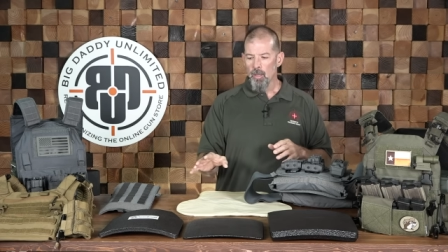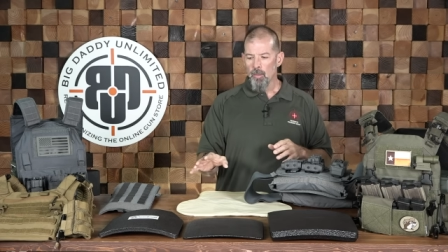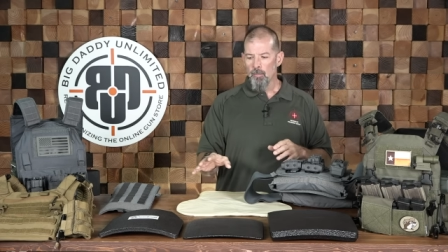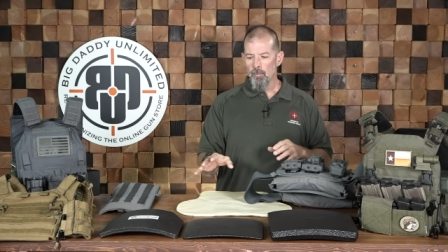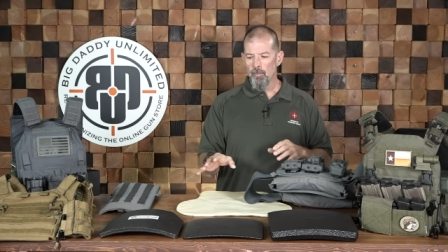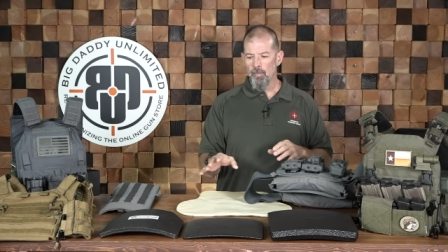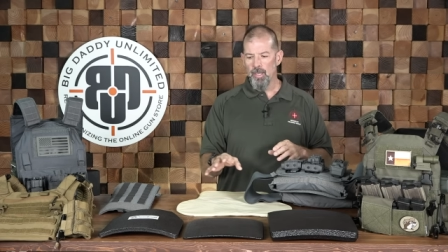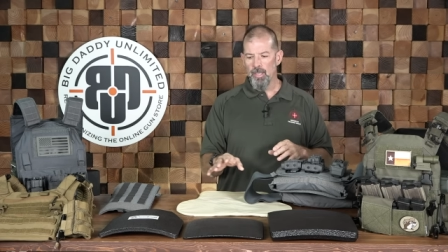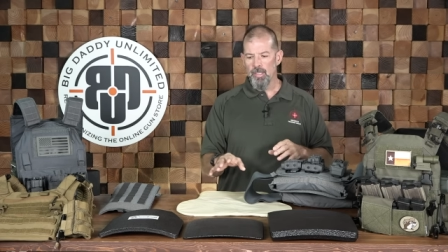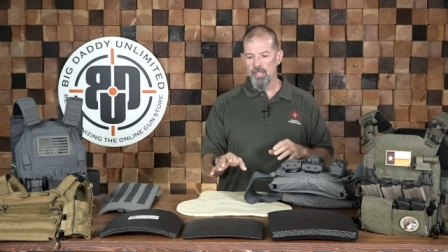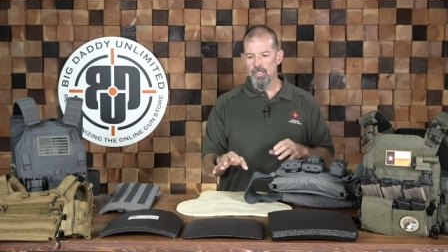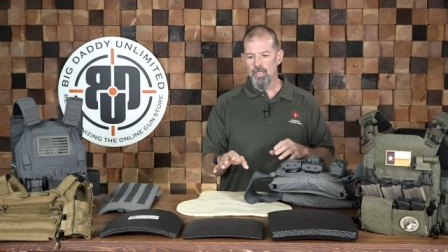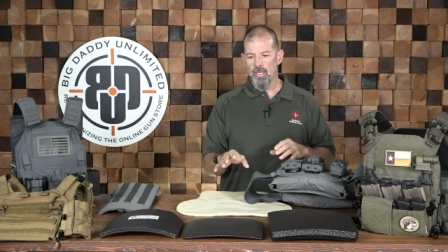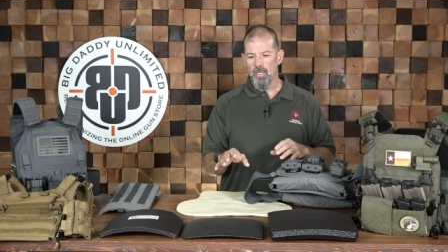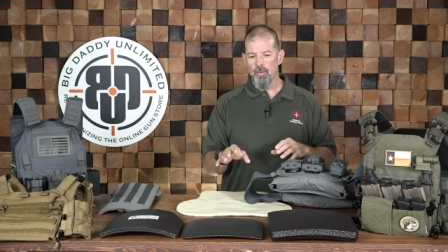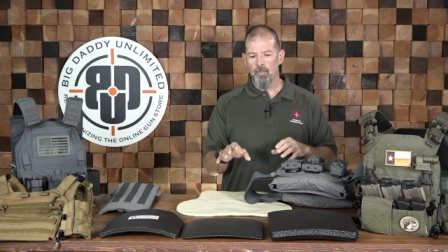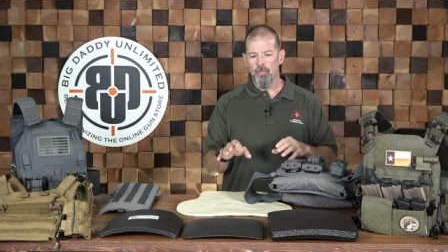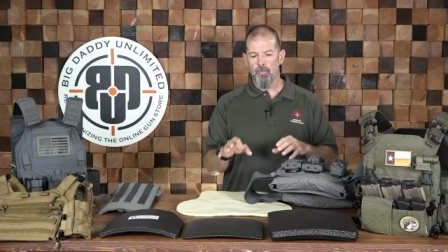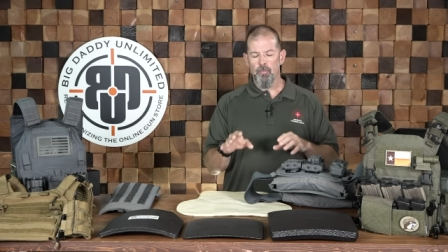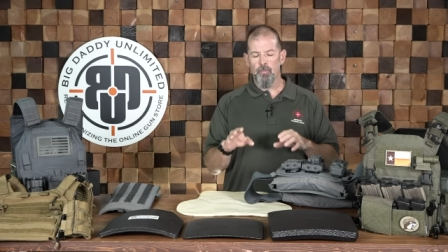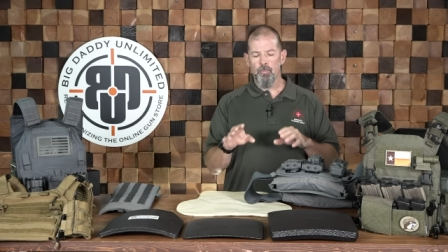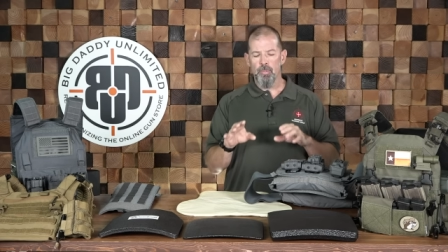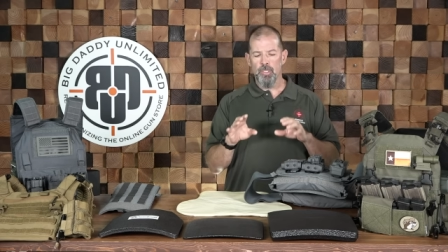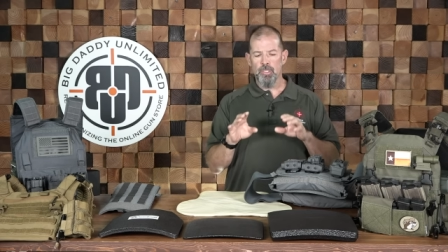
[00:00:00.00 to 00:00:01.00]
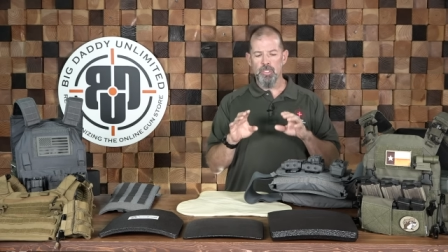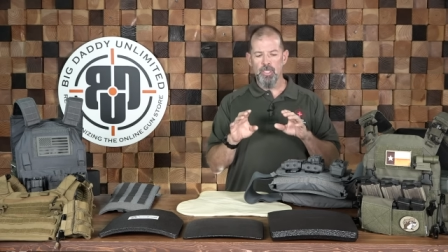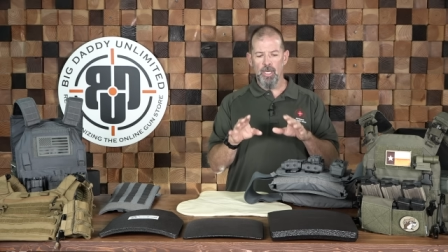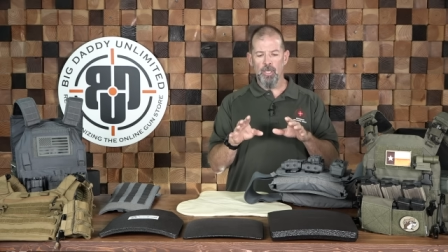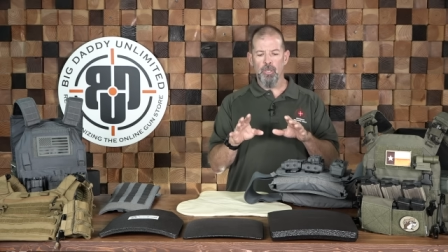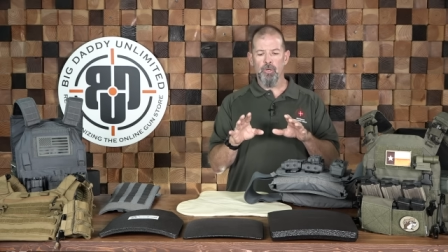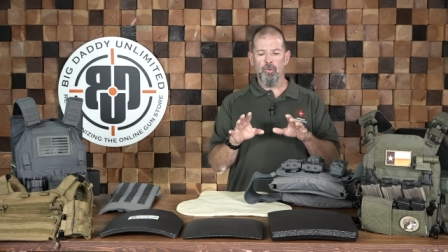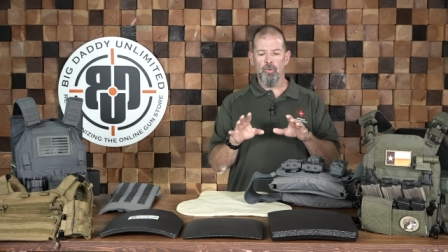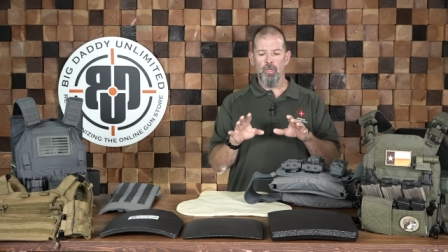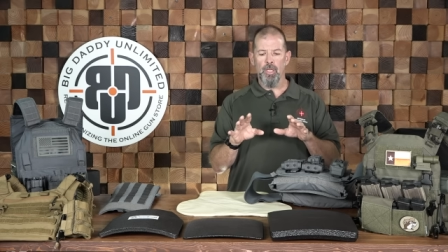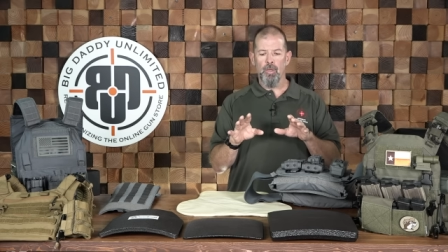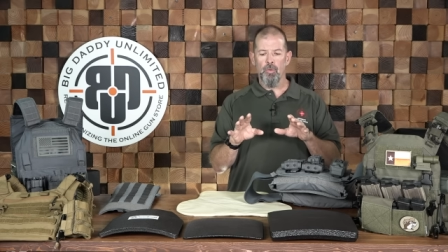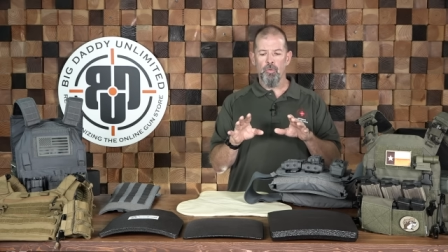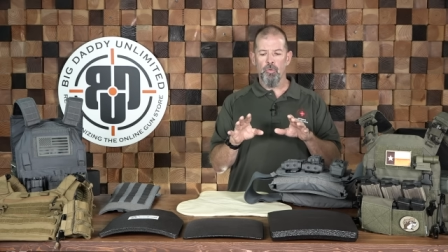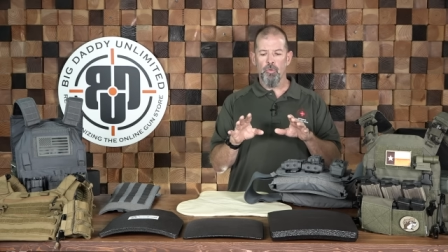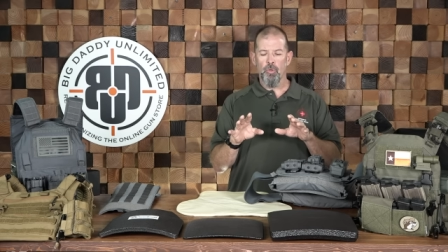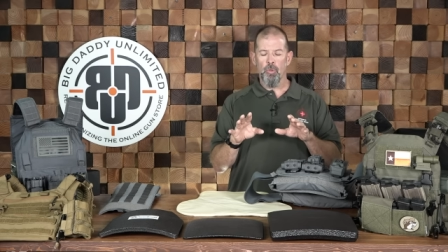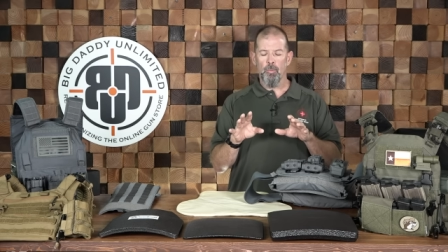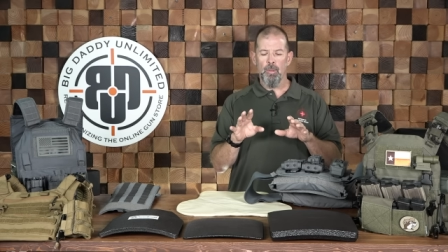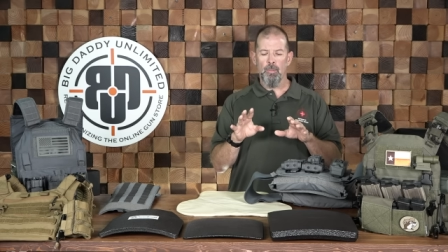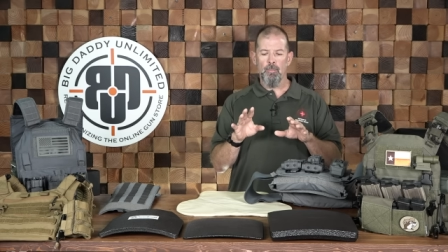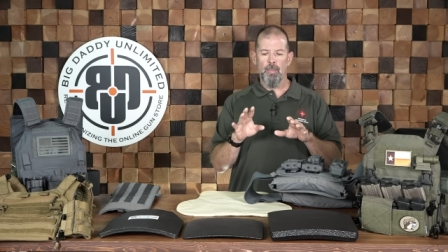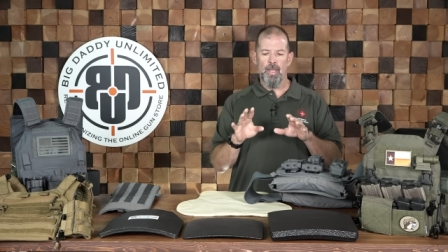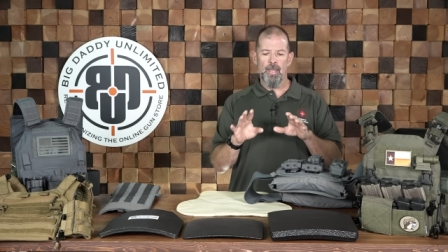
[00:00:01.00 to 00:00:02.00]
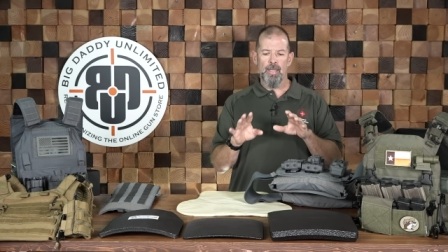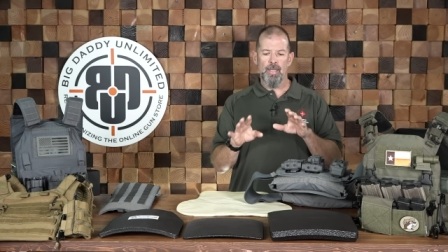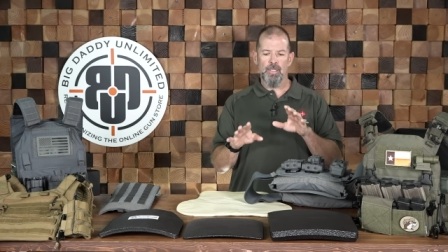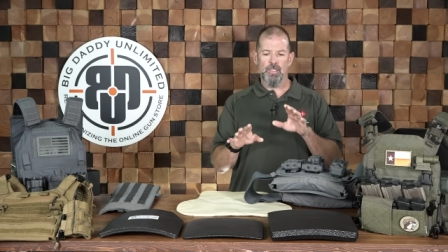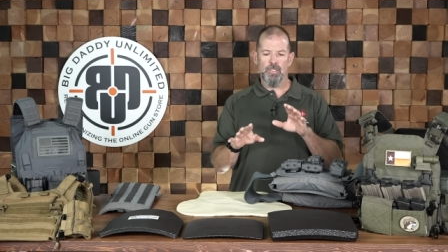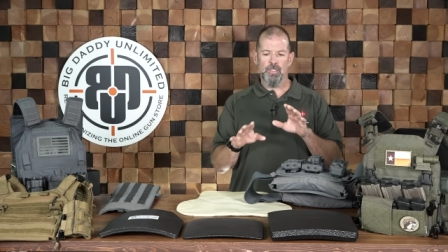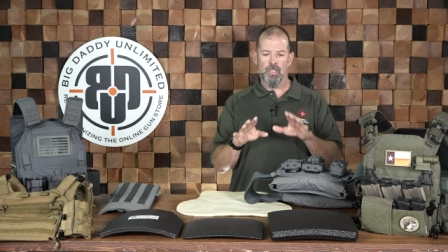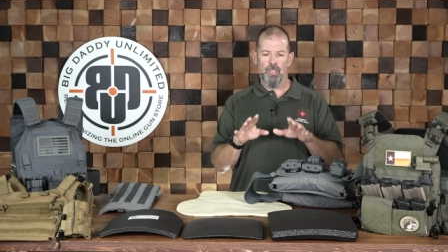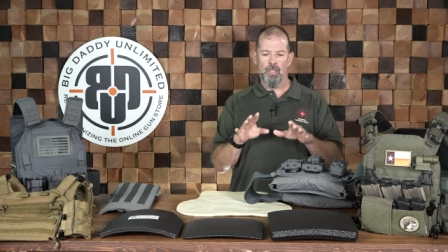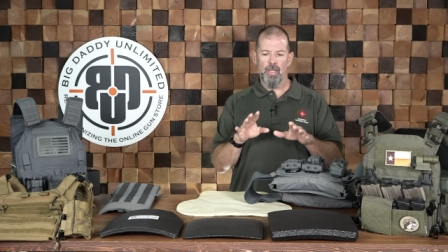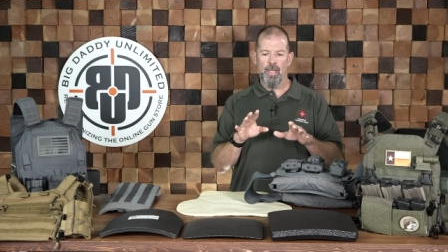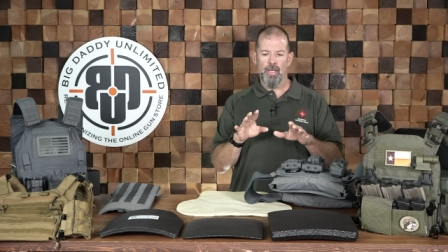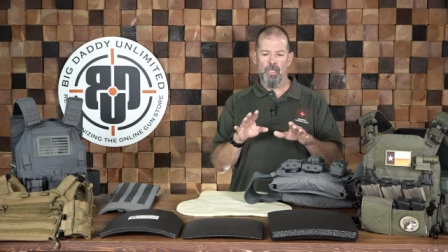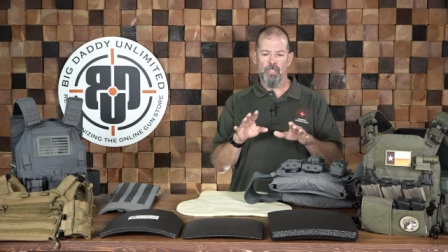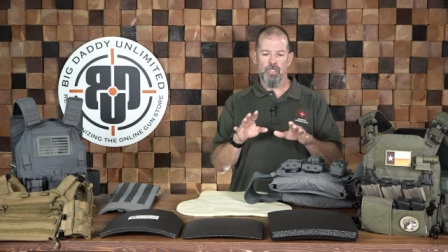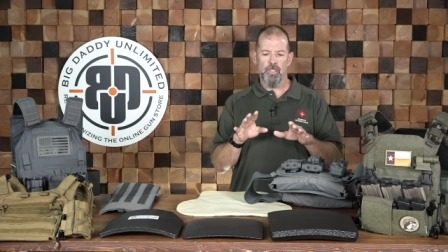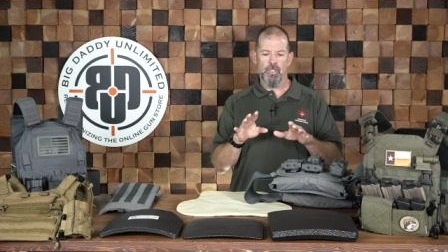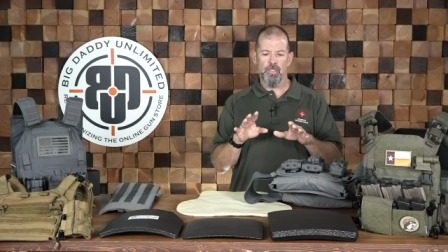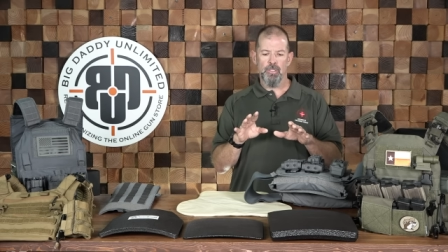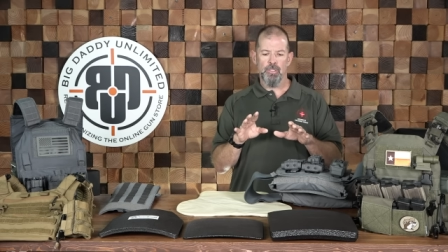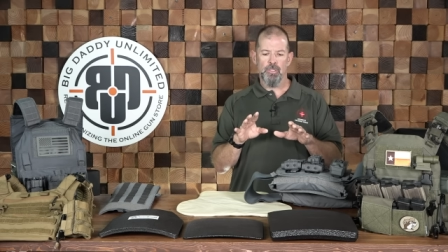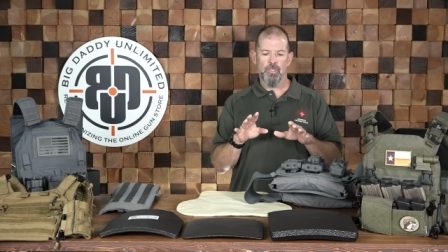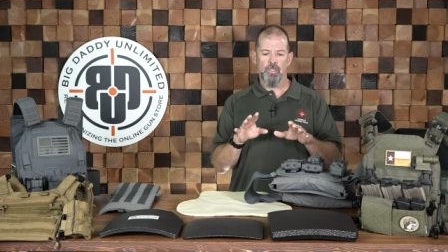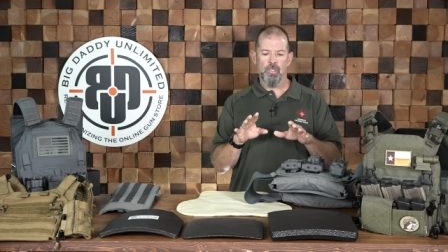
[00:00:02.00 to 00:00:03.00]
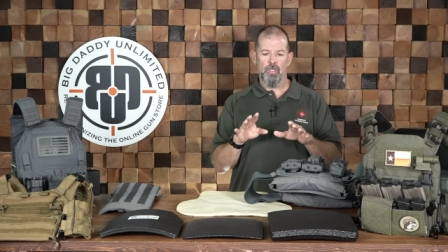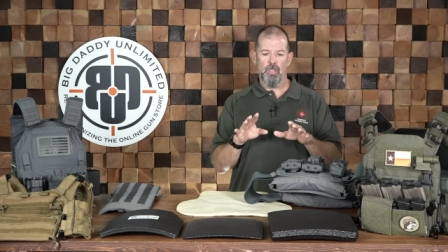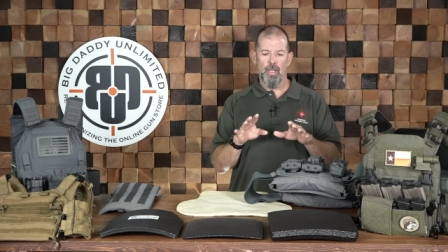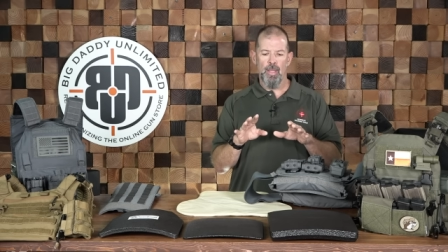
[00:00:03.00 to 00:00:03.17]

But uh, particularly, you'll be making selections